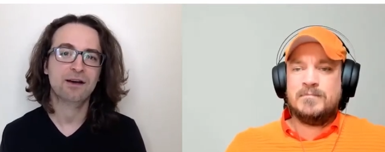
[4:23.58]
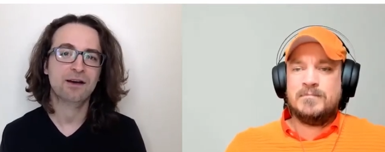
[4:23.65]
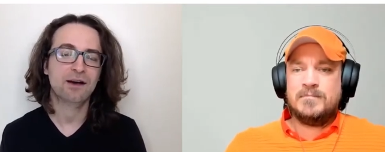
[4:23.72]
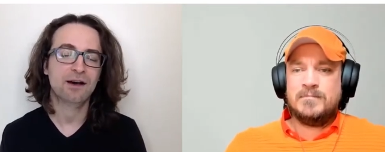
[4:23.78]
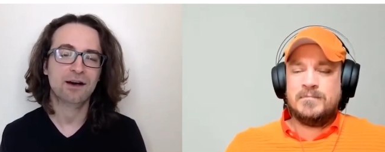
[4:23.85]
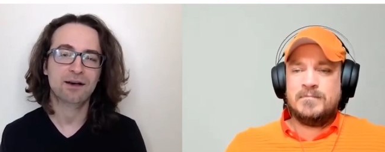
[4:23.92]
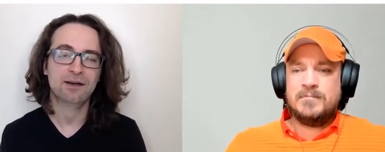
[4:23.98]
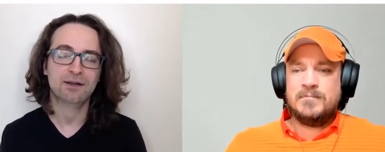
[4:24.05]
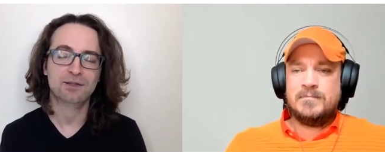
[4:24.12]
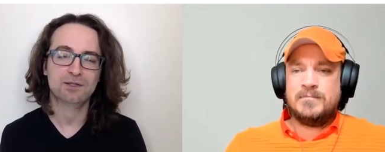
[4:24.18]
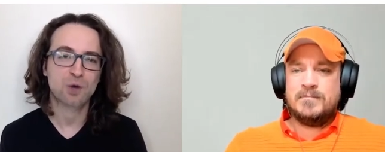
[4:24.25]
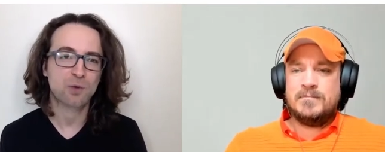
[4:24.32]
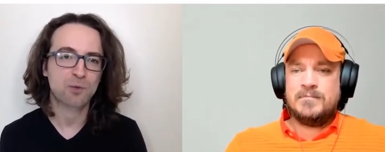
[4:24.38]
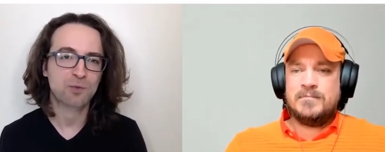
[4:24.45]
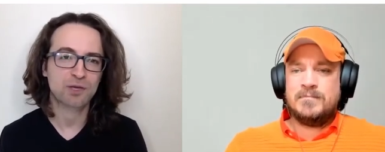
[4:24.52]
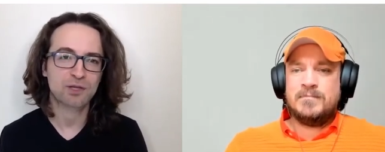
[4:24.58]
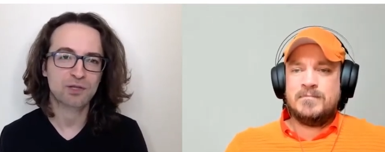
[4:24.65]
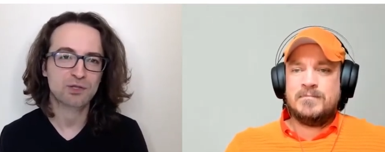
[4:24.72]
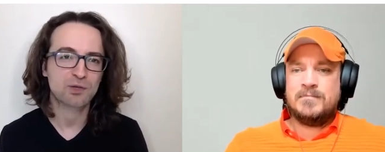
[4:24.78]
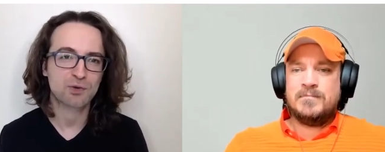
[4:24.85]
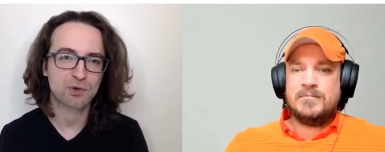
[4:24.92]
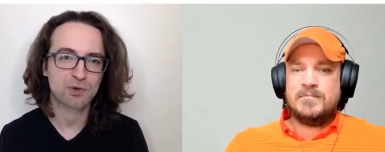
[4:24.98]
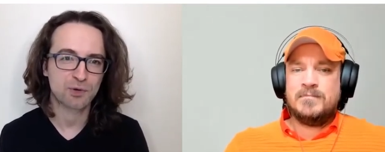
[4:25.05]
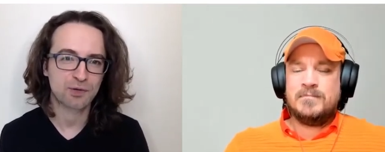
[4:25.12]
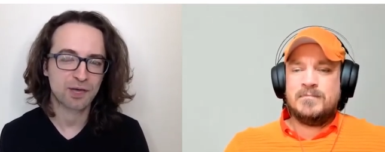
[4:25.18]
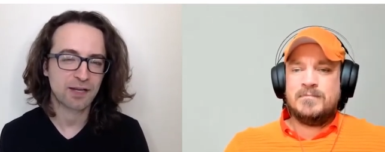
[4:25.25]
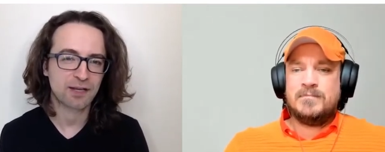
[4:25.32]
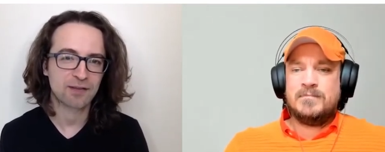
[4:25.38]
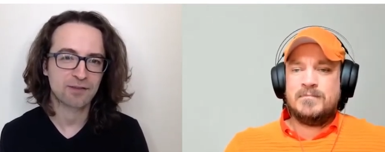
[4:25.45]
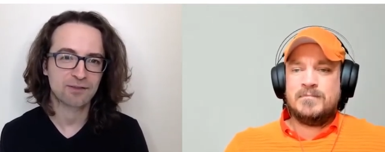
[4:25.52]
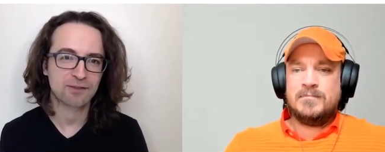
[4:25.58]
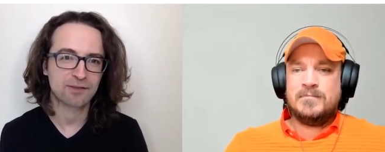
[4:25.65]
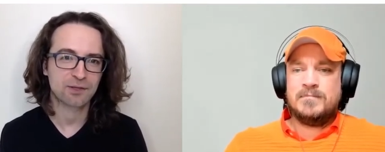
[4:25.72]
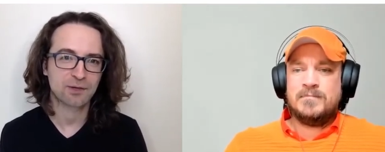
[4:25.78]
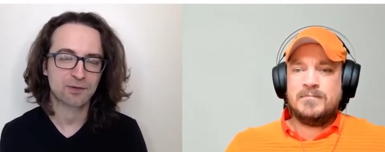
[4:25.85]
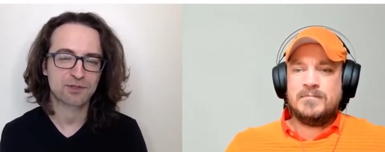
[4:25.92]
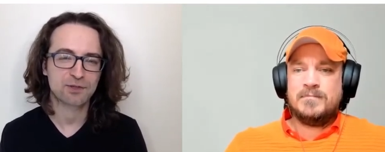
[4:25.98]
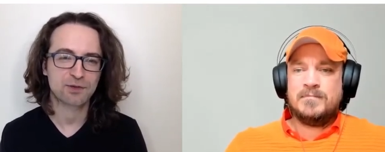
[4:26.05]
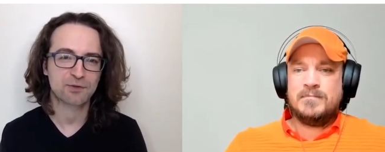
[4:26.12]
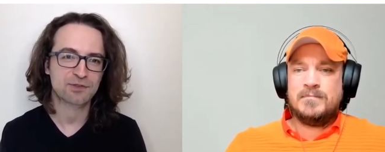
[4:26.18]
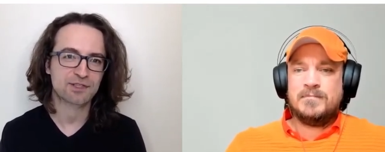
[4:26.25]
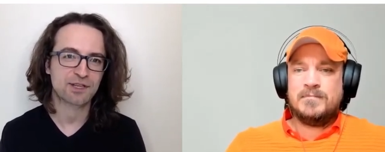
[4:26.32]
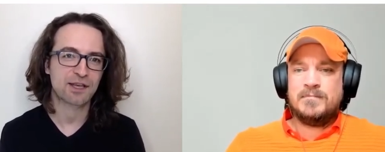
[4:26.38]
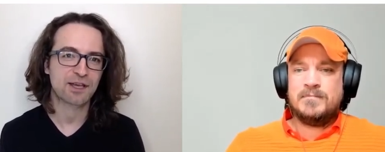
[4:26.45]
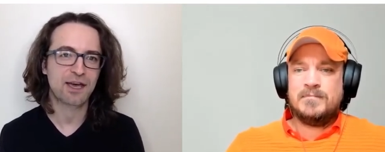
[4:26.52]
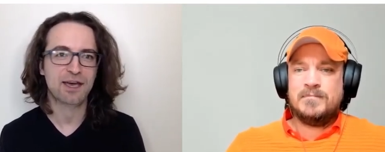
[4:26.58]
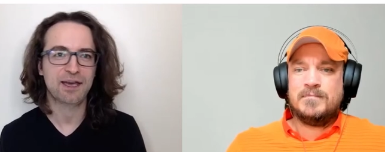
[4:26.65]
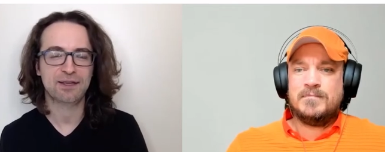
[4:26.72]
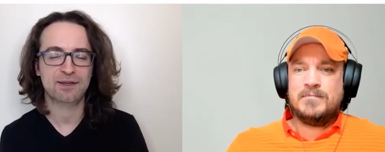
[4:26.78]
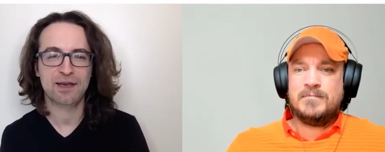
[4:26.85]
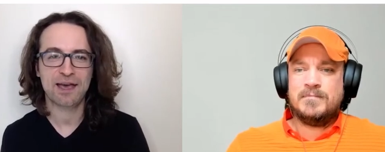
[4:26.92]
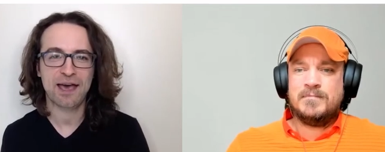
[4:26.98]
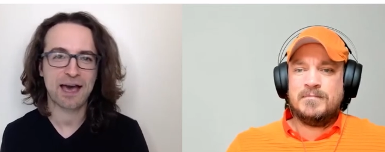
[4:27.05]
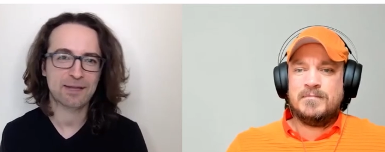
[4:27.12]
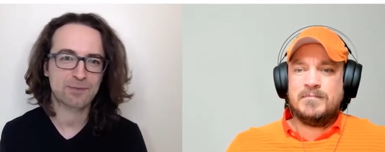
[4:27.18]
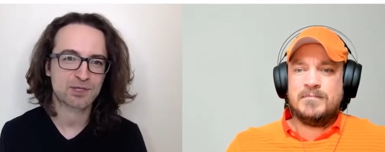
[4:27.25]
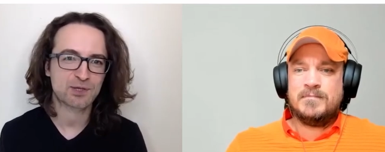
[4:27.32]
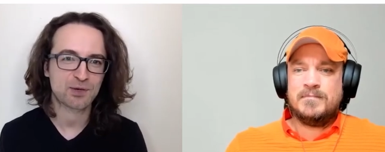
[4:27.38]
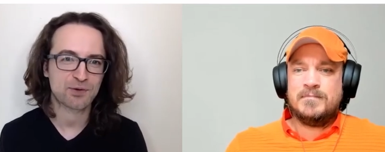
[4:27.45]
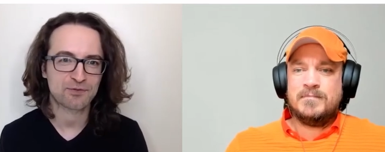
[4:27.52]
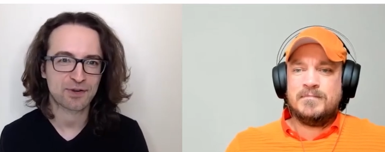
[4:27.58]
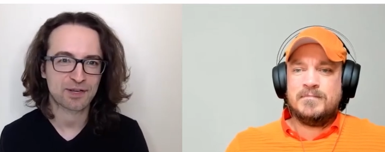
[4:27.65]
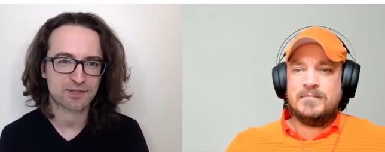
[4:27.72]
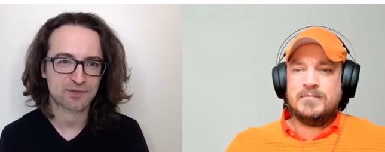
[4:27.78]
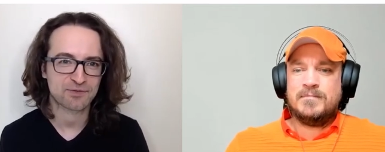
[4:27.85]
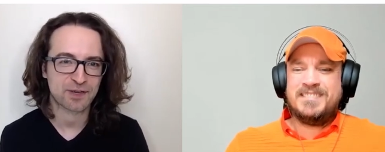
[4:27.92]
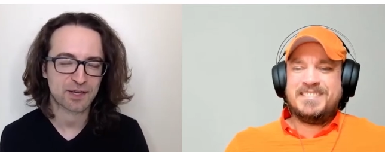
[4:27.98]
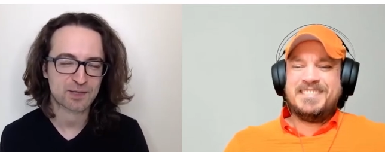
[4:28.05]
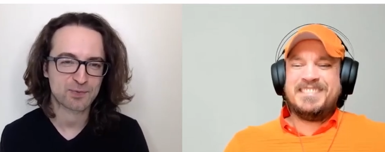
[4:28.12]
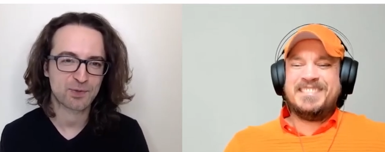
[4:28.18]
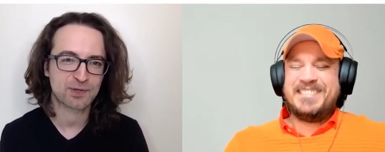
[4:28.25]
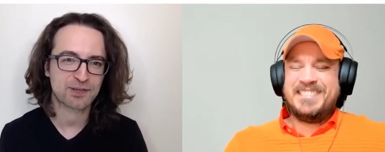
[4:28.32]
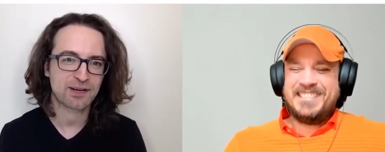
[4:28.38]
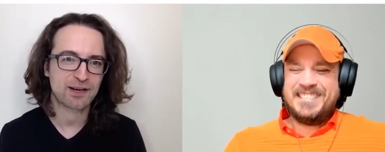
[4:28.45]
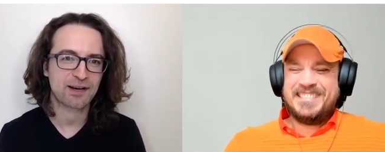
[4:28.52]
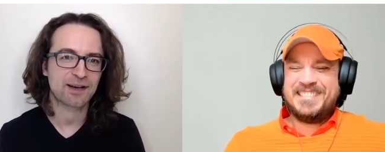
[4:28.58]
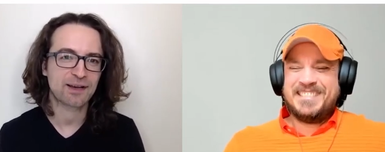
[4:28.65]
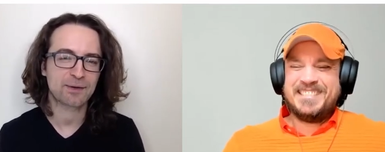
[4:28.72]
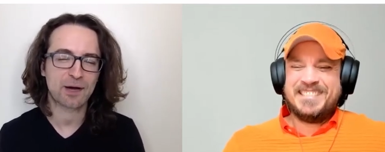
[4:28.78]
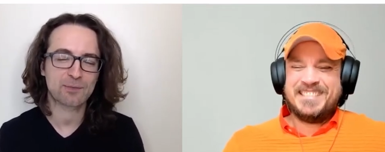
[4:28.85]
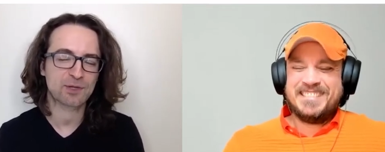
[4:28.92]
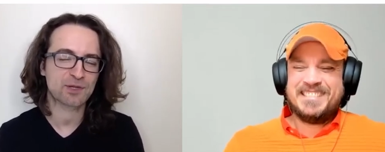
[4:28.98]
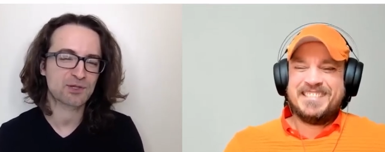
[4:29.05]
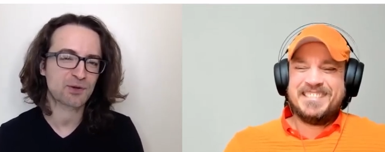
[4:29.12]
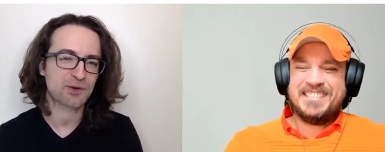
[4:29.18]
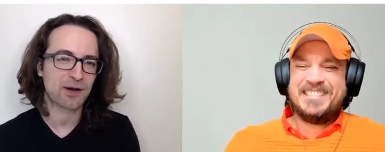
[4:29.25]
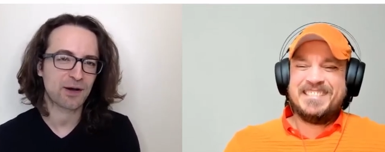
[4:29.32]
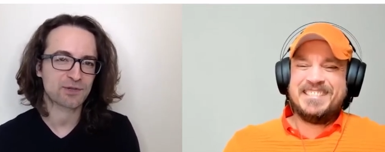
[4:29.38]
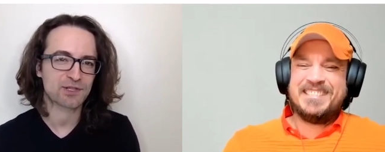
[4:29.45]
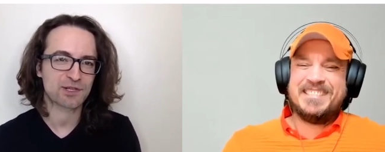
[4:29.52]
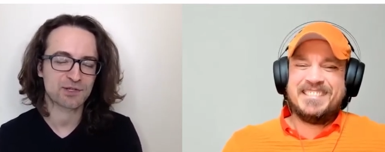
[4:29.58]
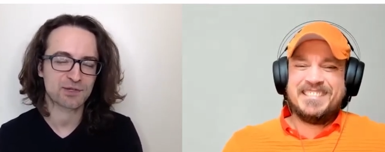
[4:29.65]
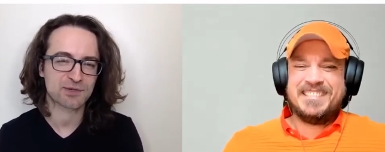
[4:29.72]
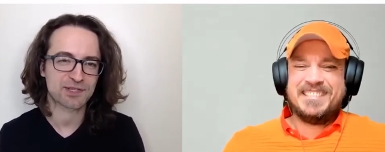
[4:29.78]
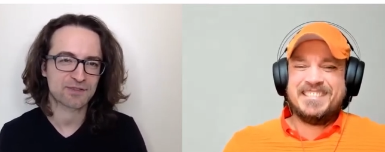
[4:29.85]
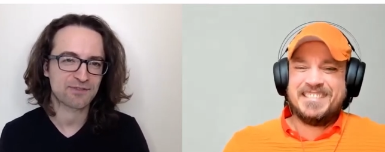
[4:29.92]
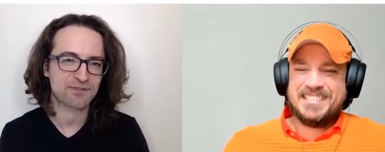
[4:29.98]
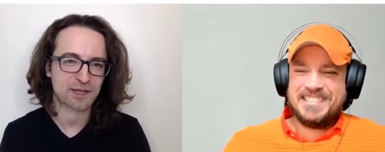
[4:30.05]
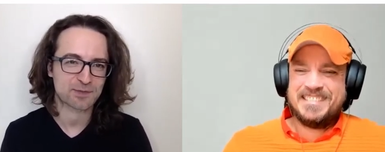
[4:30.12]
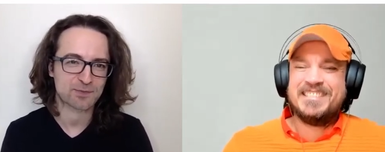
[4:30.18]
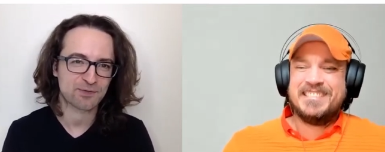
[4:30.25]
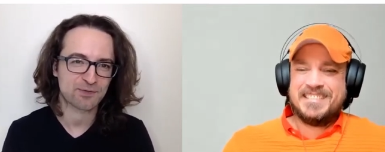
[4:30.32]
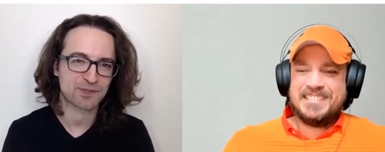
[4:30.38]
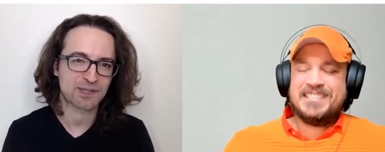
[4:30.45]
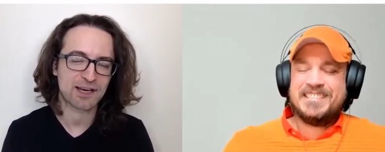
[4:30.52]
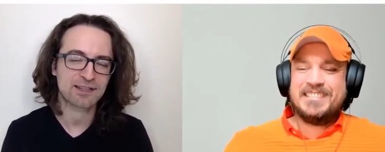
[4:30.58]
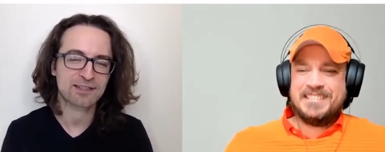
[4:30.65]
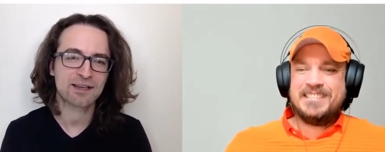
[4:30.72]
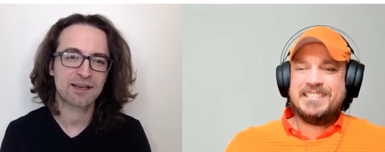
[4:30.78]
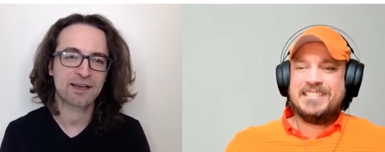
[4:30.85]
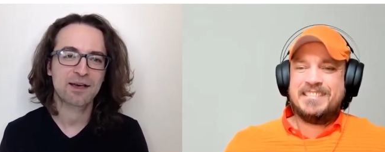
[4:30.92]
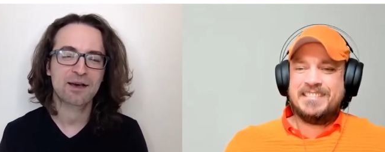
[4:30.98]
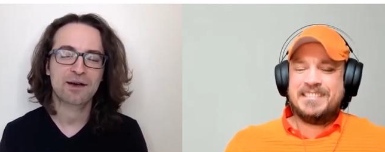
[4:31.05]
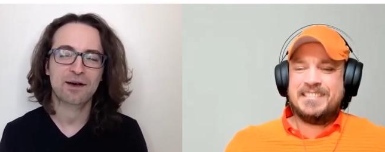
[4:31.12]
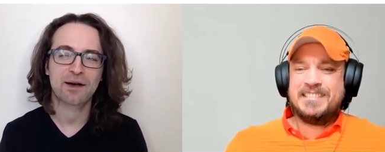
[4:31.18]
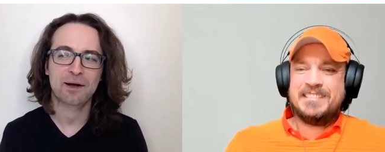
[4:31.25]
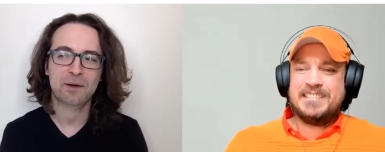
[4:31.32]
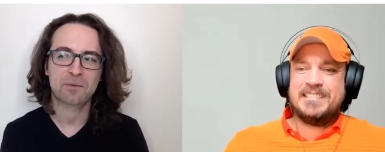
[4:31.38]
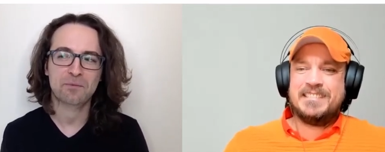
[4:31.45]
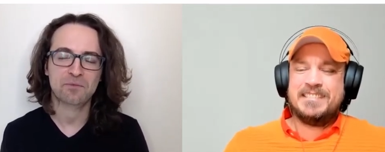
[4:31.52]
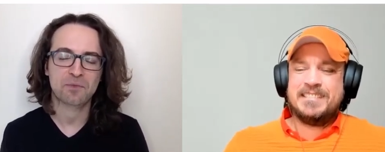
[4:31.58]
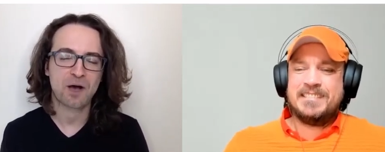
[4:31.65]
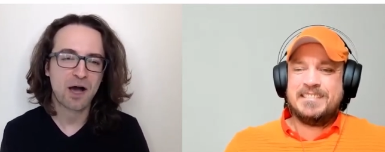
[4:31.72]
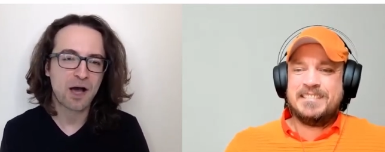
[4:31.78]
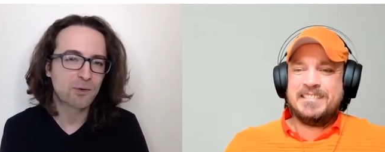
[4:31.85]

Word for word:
Speaker 1: uh, don't be too rude and in, you know don't say hey add me to your friends on facebook I, i'm not sure how she's using facebook for that mm-hmm. um, i